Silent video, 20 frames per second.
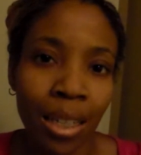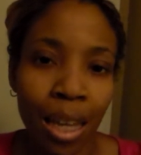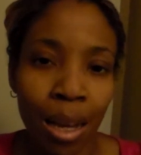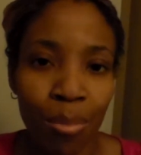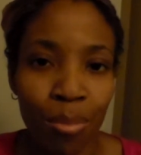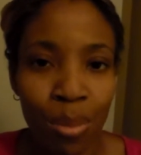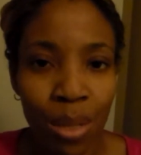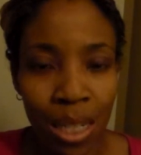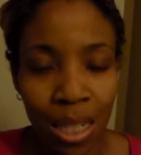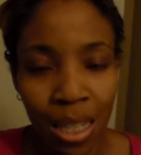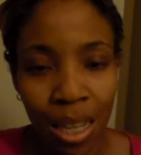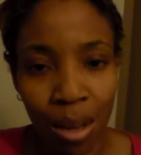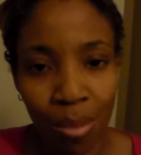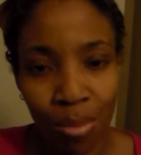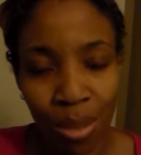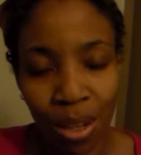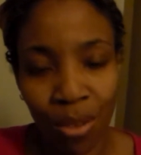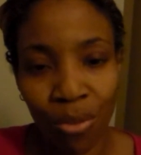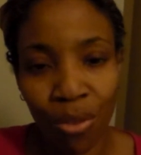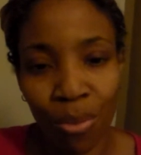company
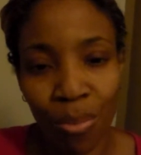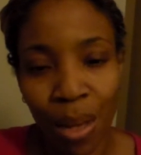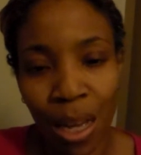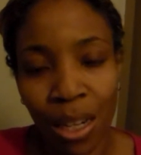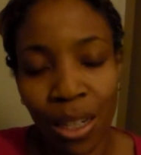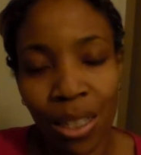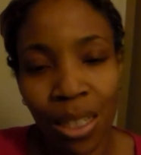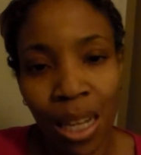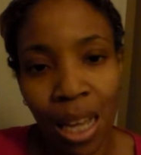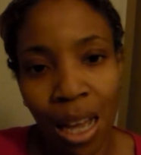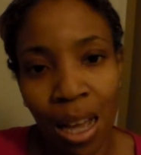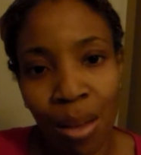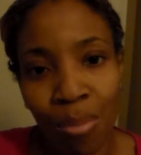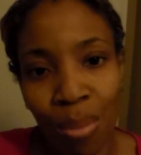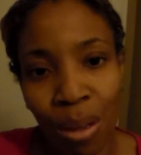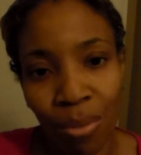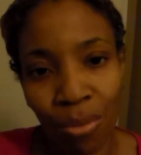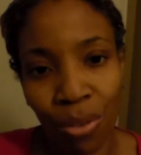come in from out of town.